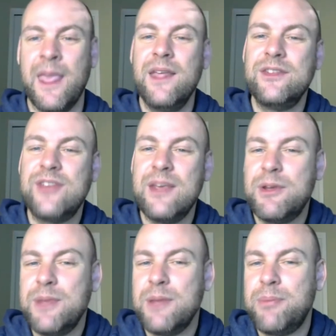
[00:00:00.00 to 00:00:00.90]
The same
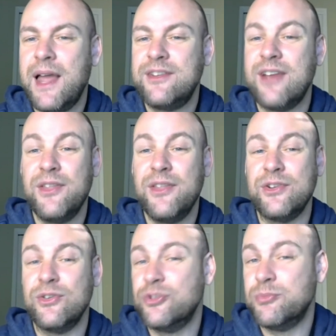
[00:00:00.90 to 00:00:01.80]
can be applied to other
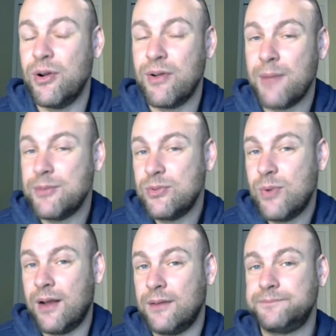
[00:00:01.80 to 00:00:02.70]
social programs as well.